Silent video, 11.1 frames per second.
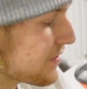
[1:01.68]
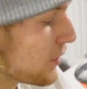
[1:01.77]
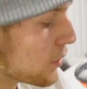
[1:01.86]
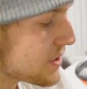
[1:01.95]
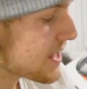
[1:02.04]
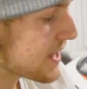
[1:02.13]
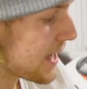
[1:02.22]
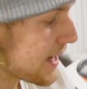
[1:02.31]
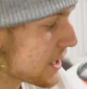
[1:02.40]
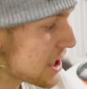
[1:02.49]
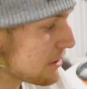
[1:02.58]
full
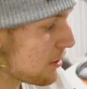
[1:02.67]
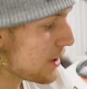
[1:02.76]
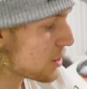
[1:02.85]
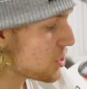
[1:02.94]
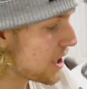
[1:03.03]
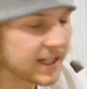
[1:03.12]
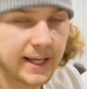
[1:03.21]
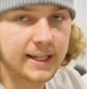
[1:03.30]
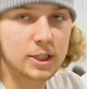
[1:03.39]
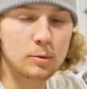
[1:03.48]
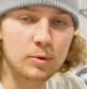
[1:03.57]
synthetic snowmobile chain
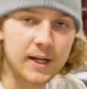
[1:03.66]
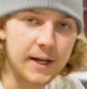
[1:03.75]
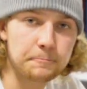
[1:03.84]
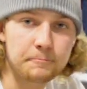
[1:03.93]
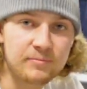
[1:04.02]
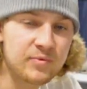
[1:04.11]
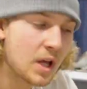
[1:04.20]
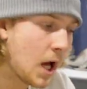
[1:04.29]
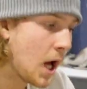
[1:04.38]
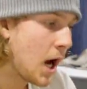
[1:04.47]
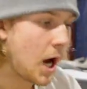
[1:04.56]
case lubricant.
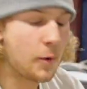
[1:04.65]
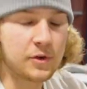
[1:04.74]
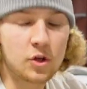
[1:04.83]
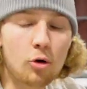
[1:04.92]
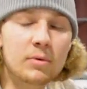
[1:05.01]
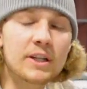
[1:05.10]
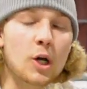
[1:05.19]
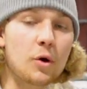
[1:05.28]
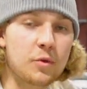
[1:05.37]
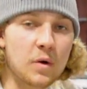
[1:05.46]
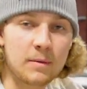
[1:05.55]
I would normally
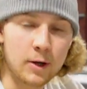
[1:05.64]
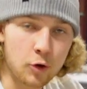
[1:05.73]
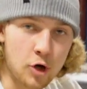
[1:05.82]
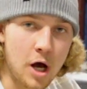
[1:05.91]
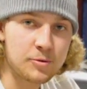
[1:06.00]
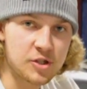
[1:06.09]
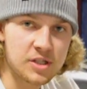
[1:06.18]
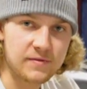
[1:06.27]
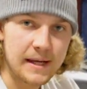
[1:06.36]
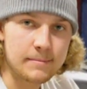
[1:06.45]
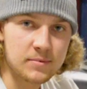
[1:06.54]
go with one of my own options of
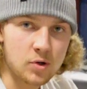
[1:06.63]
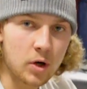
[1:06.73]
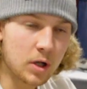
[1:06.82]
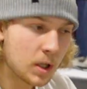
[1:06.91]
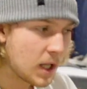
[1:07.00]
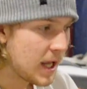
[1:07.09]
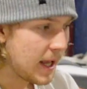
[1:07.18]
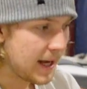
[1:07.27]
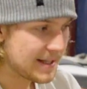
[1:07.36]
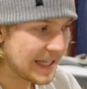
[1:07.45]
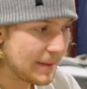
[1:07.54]
Amsoil,
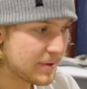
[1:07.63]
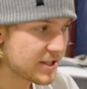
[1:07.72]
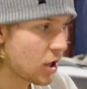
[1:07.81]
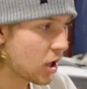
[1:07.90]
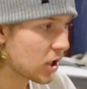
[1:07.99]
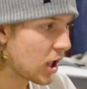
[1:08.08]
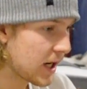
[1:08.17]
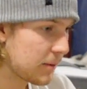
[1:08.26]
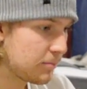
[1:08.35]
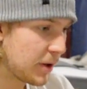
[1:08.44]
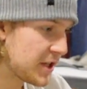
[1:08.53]
as I keep a stock on
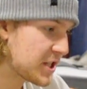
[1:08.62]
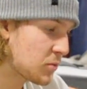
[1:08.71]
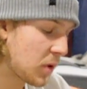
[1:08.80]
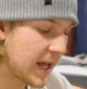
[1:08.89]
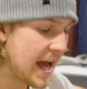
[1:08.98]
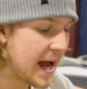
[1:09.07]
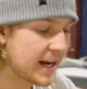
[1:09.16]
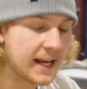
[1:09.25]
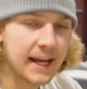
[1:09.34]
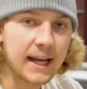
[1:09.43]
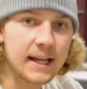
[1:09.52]
it, but this is what I had at
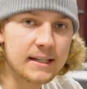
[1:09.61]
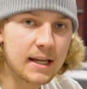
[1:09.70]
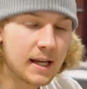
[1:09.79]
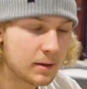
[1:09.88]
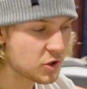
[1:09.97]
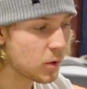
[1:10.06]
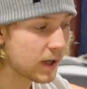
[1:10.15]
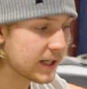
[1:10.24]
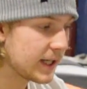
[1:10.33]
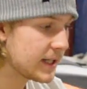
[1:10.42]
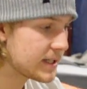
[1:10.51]
hand. It was quick
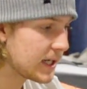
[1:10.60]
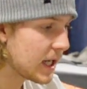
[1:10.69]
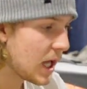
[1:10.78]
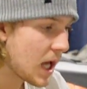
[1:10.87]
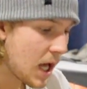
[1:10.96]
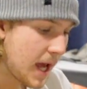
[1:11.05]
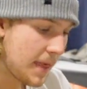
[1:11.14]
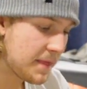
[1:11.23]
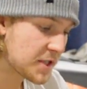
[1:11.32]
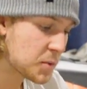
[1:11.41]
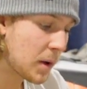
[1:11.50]
and easy, and
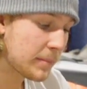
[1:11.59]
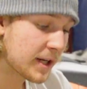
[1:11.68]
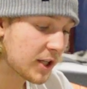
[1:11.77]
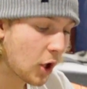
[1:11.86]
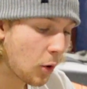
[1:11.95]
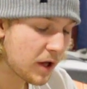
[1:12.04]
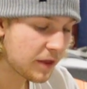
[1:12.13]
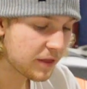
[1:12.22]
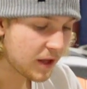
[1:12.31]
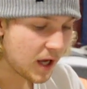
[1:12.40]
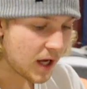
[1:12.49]
this is what I'm going to go
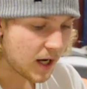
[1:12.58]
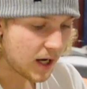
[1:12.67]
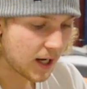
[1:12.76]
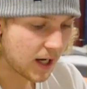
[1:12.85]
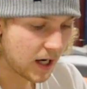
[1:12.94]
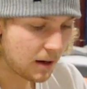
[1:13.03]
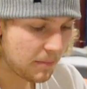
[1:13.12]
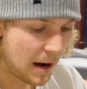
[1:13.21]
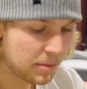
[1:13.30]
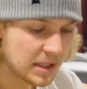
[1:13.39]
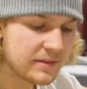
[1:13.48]
with.
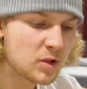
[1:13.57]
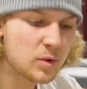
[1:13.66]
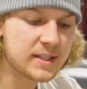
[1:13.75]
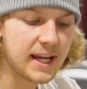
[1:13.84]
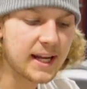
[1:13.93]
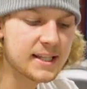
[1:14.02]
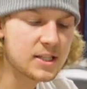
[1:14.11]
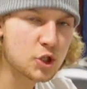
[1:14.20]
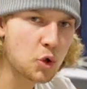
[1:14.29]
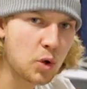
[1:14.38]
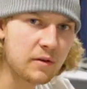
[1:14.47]
I believe it only takes
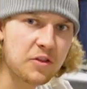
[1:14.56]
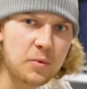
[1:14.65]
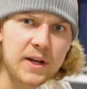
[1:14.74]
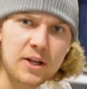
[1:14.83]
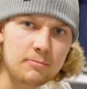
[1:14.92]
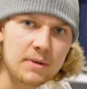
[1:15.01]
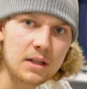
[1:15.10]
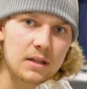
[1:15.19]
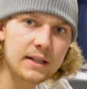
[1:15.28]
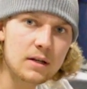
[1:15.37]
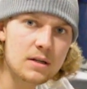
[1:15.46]
short of 300
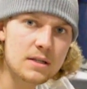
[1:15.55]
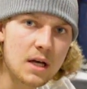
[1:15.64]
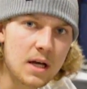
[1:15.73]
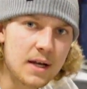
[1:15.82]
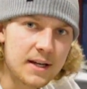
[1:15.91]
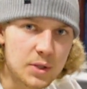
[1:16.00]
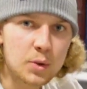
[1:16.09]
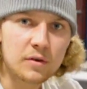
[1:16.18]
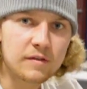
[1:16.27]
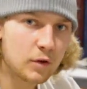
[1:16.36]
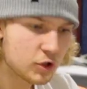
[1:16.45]
milliliters to do a
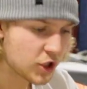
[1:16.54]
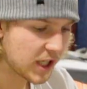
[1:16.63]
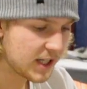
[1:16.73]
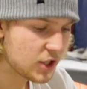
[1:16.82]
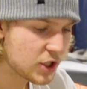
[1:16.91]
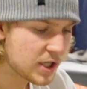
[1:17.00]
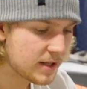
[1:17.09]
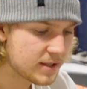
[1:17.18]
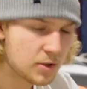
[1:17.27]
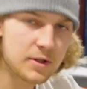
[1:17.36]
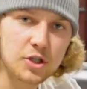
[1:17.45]
full change,
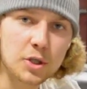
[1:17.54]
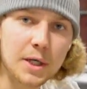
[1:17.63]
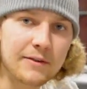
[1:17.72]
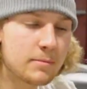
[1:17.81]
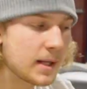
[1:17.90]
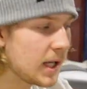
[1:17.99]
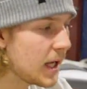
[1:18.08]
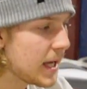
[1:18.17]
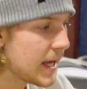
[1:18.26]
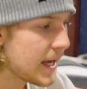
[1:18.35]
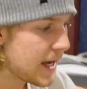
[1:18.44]
so this should cover me,
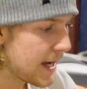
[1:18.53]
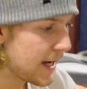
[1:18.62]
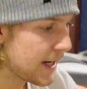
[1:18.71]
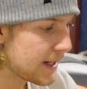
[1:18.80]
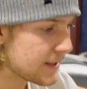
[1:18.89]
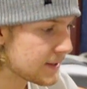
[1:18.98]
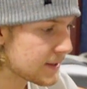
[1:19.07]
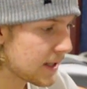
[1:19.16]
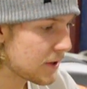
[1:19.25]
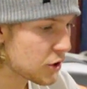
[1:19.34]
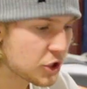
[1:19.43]
and
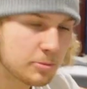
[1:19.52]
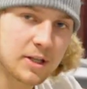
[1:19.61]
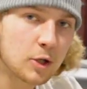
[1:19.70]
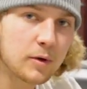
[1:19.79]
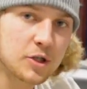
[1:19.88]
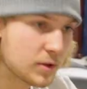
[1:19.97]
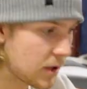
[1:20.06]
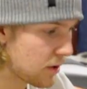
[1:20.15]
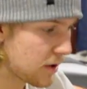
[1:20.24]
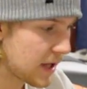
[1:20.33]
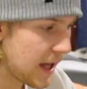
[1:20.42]
there should be no issues
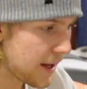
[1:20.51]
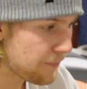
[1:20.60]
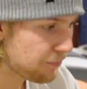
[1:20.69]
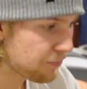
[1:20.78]
other than that.